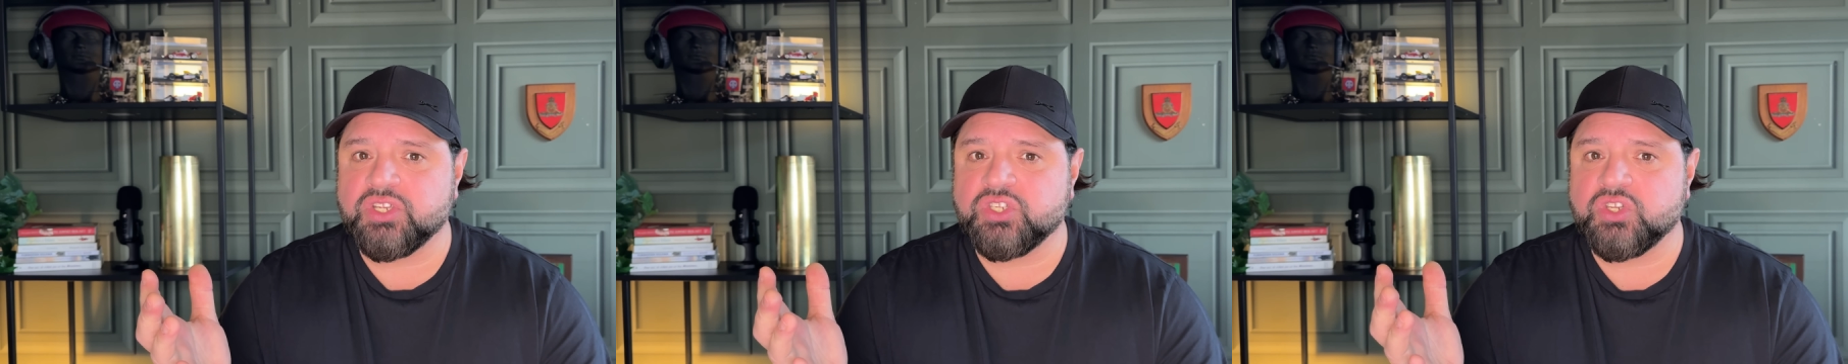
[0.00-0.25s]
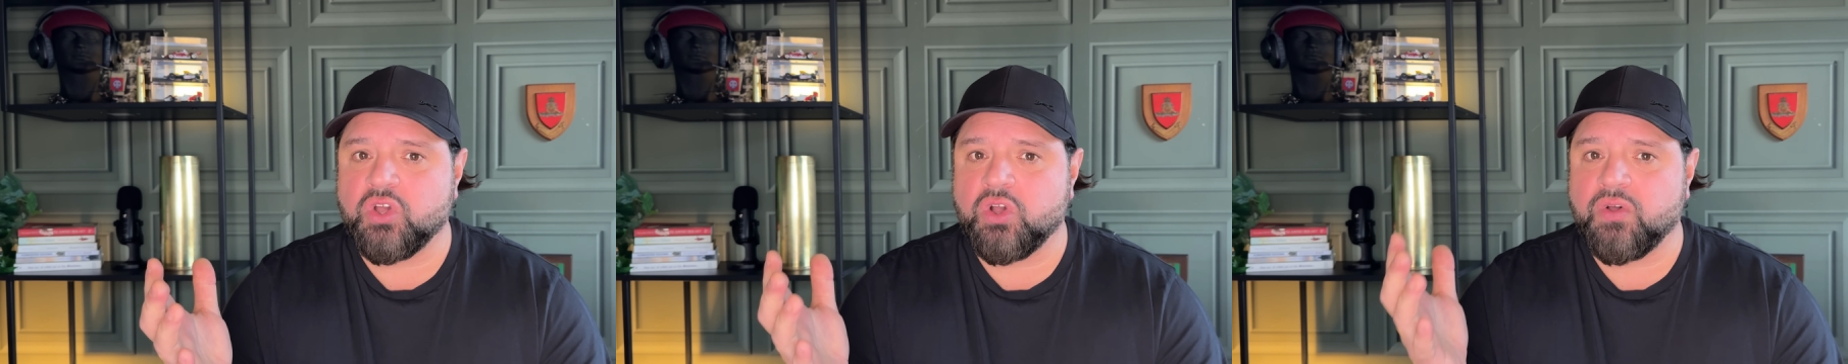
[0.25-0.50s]

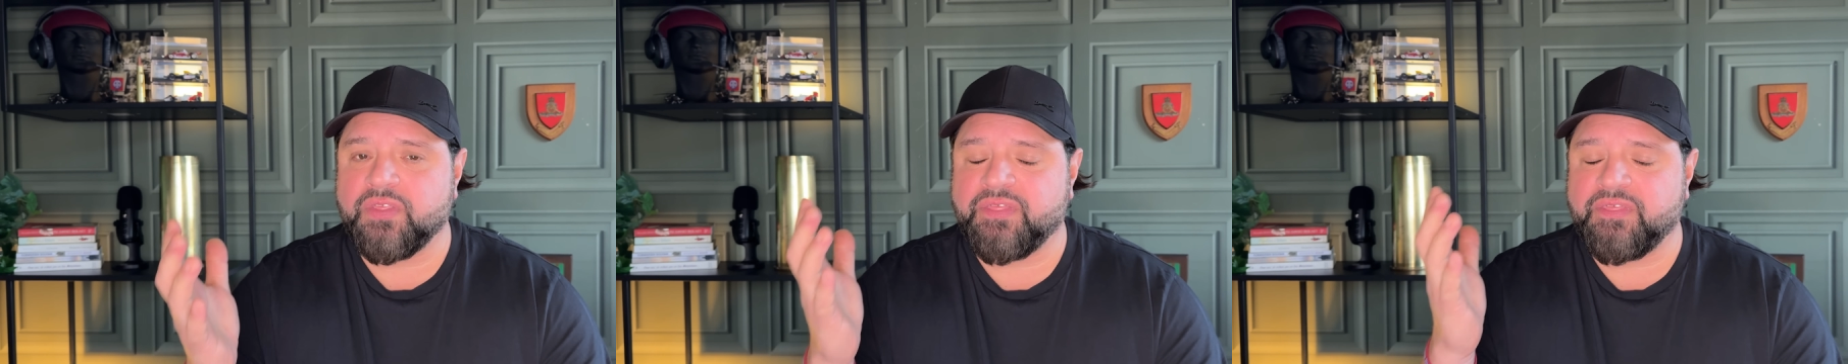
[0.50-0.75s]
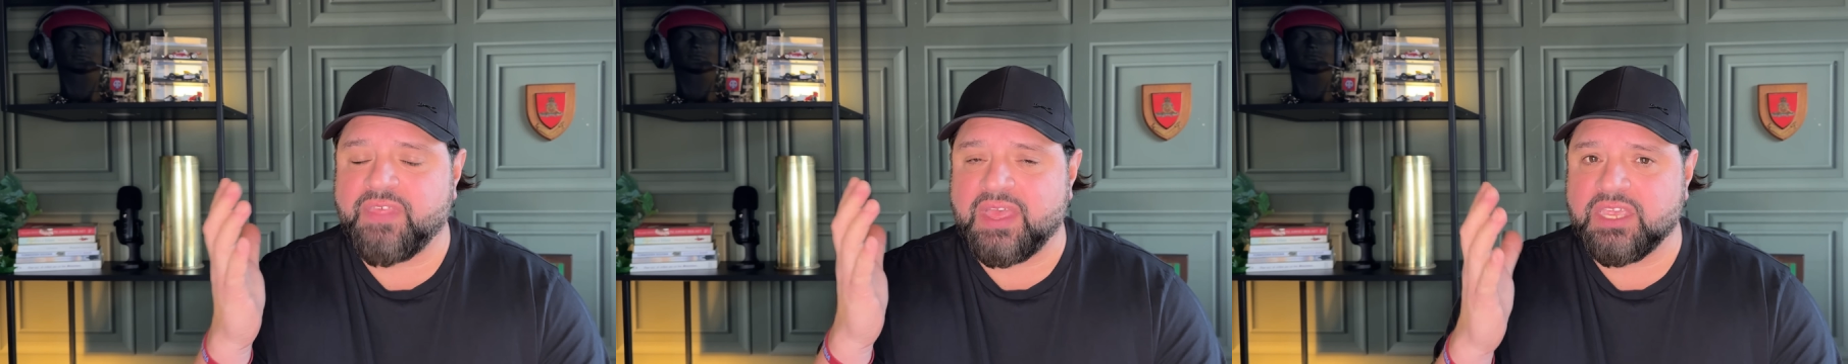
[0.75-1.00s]
So
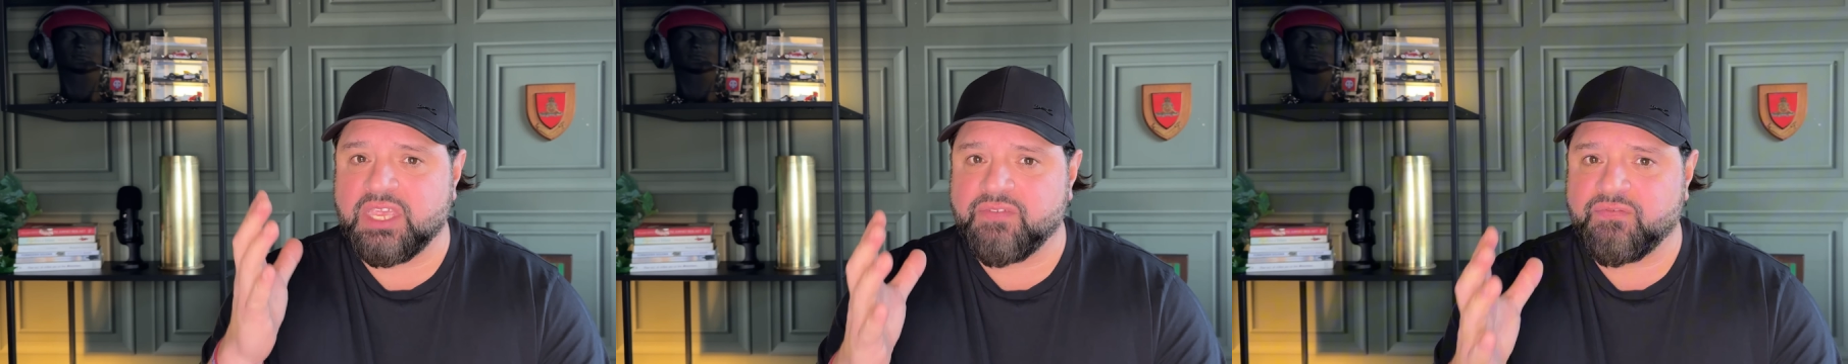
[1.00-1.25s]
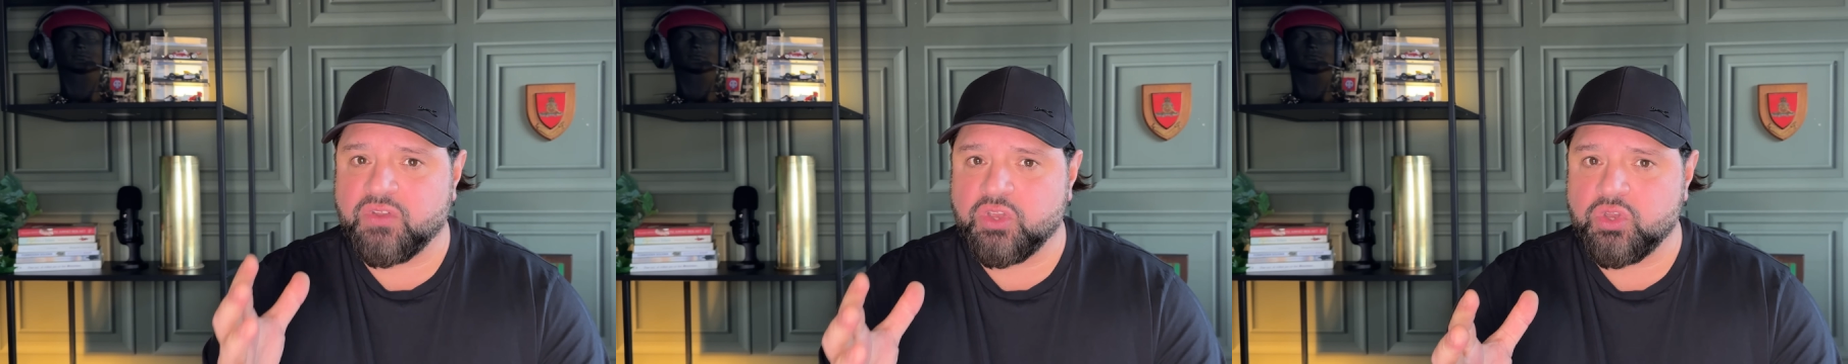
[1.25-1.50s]
thank you
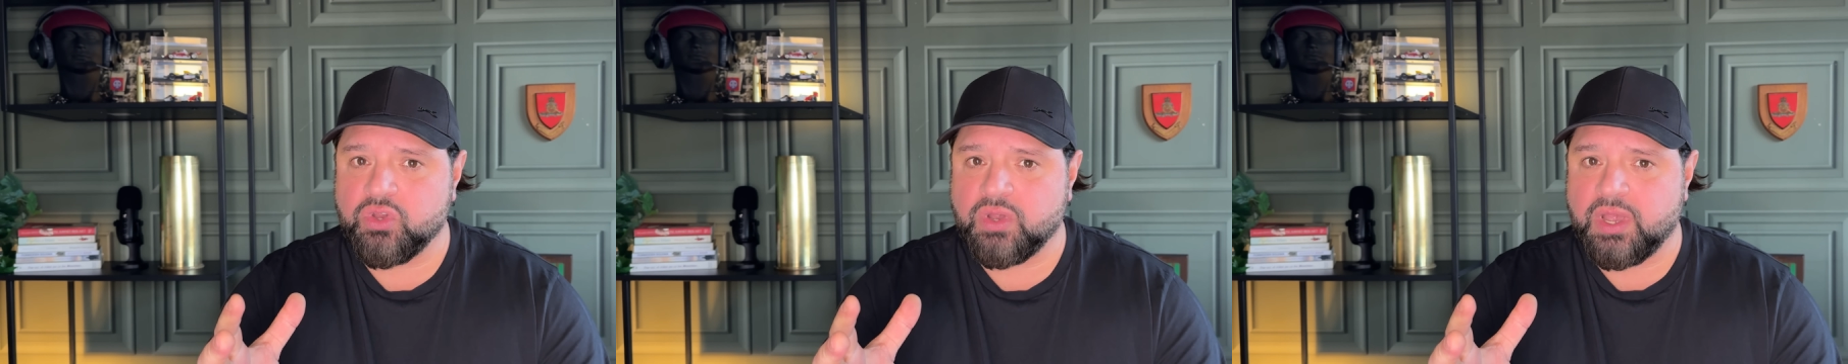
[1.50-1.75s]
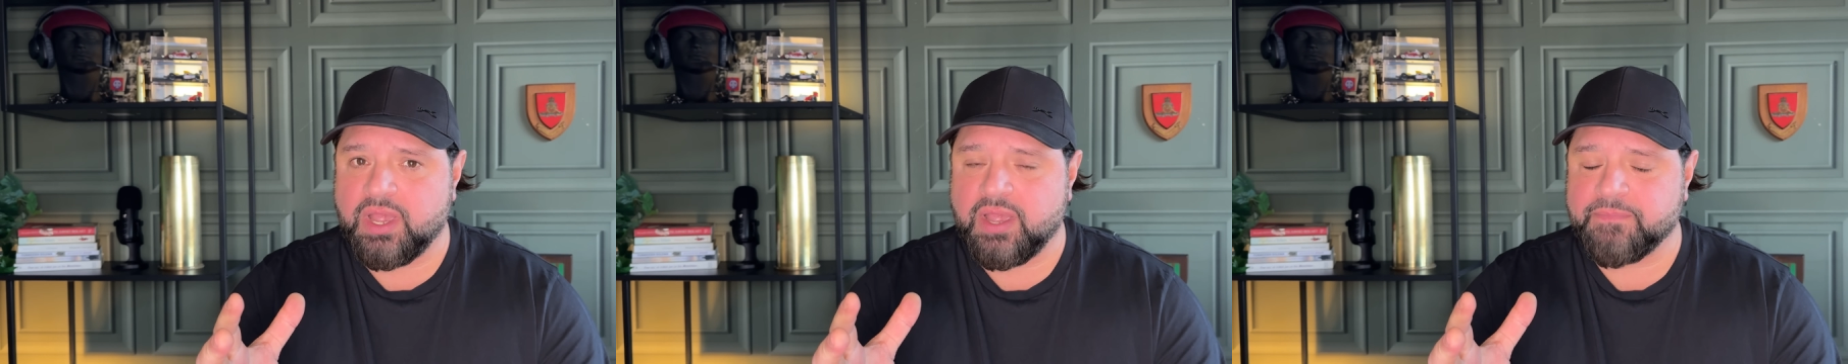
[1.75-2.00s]
for
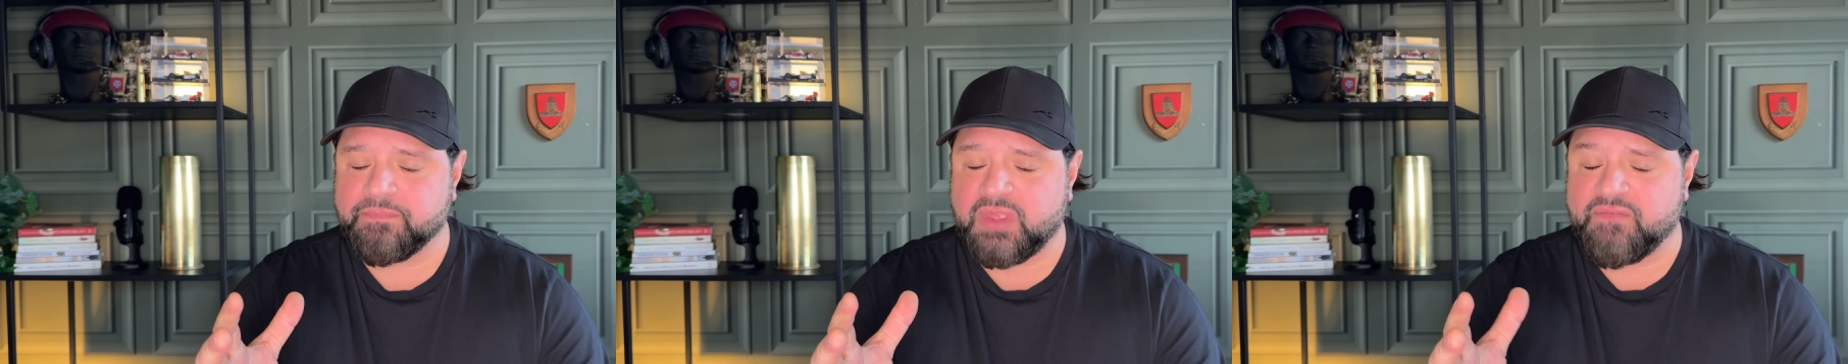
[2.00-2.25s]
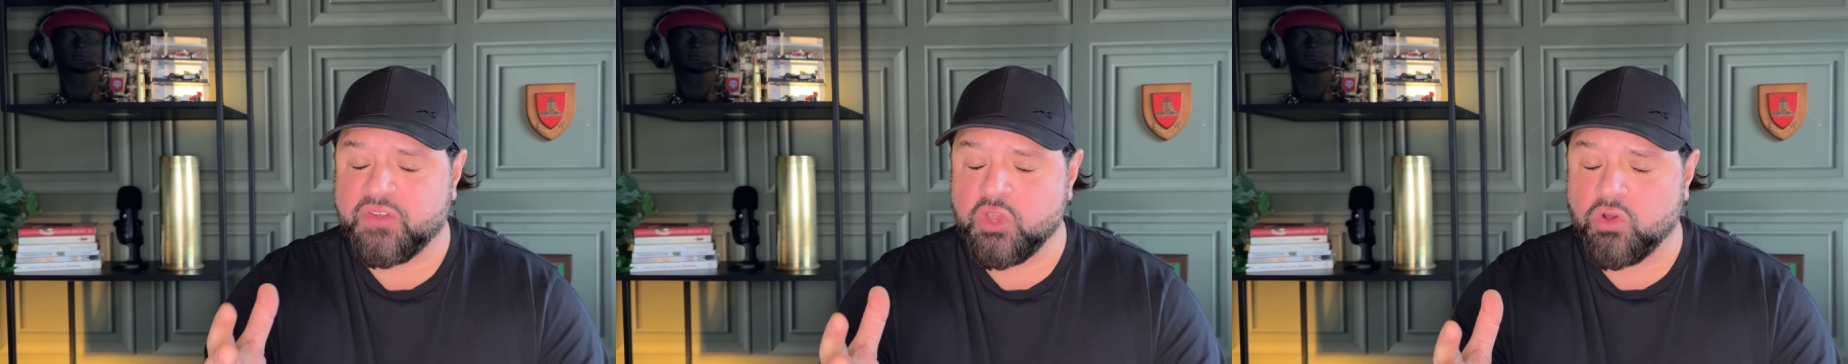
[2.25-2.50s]

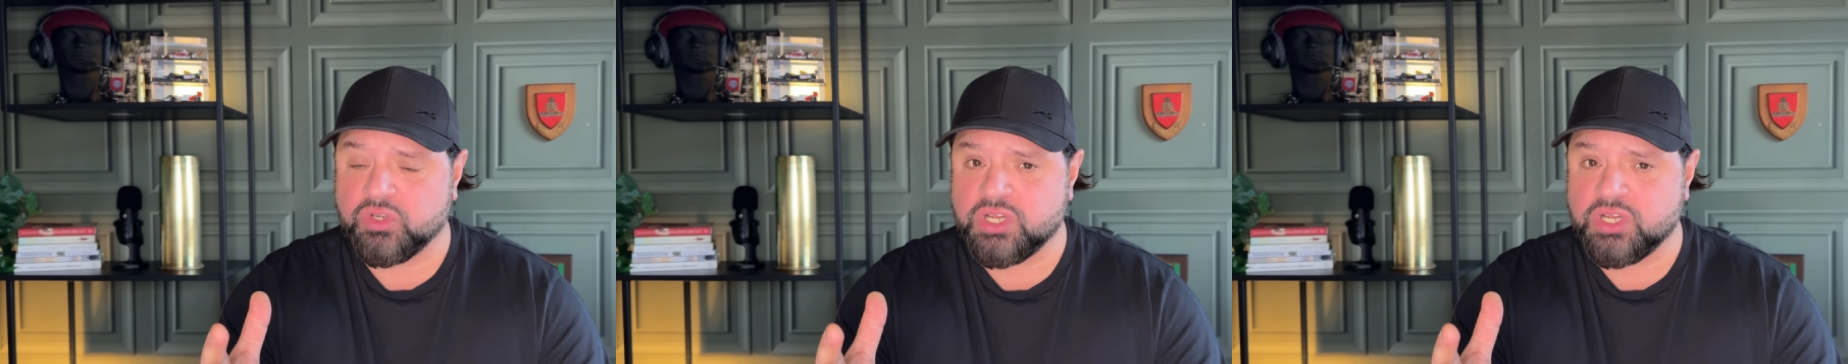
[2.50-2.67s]
your